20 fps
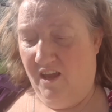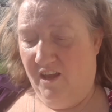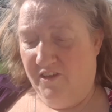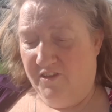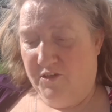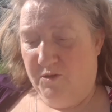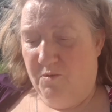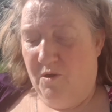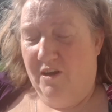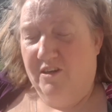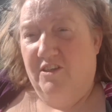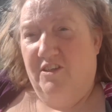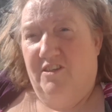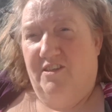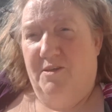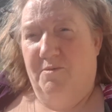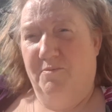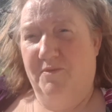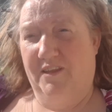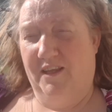So what are
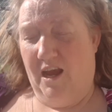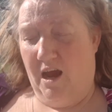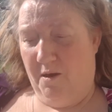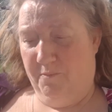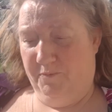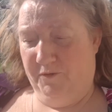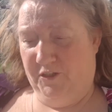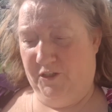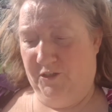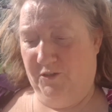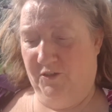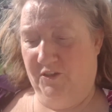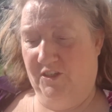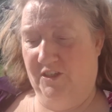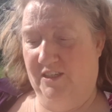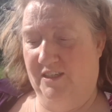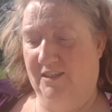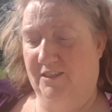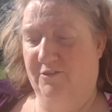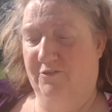some of the
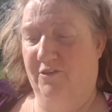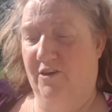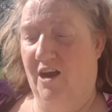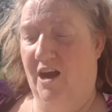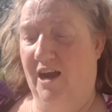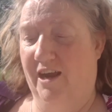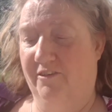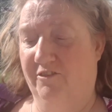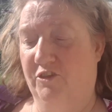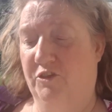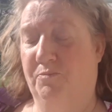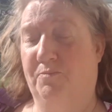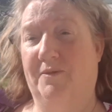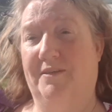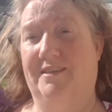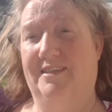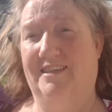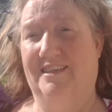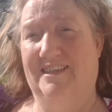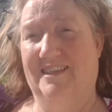opportunities for Irish
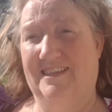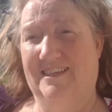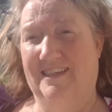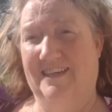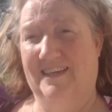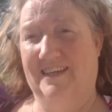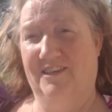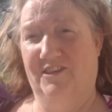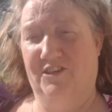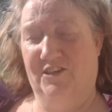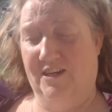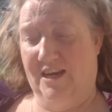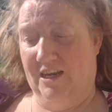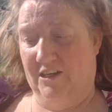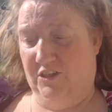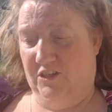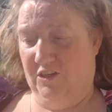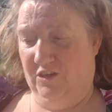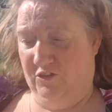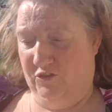businesses in
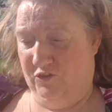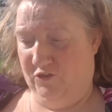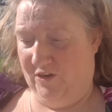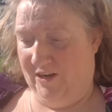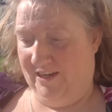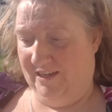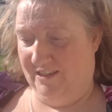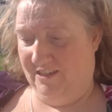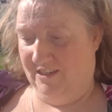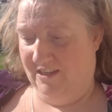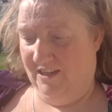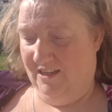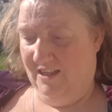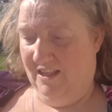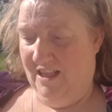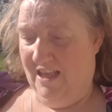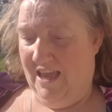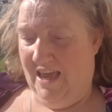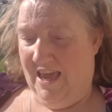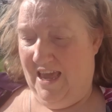international trade?
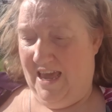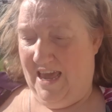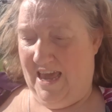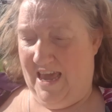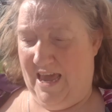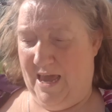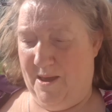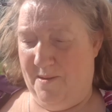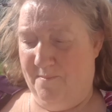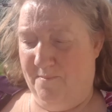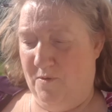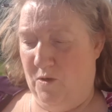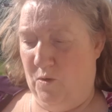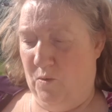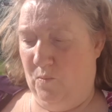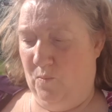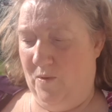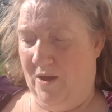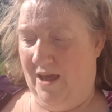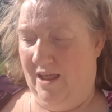
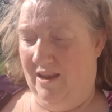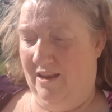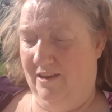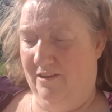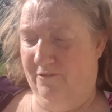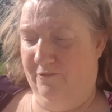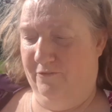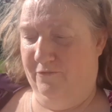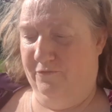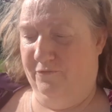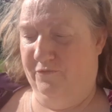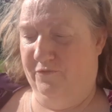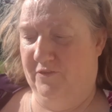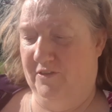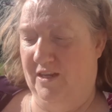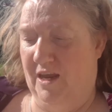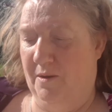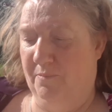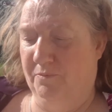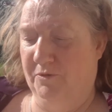Well,
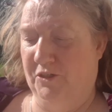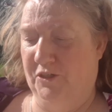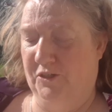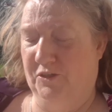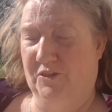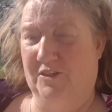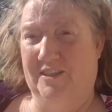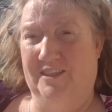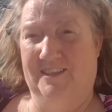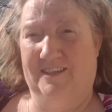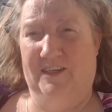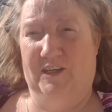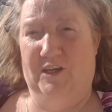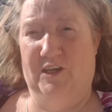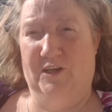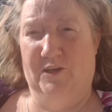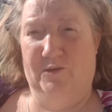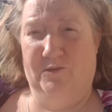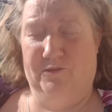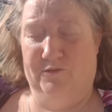the opportunities
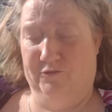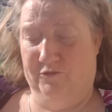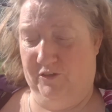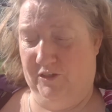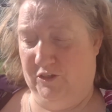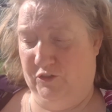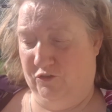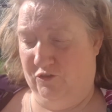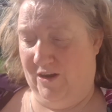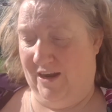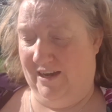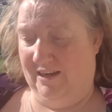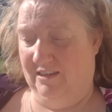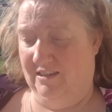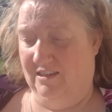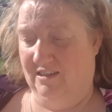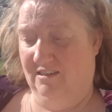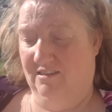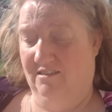include free trade,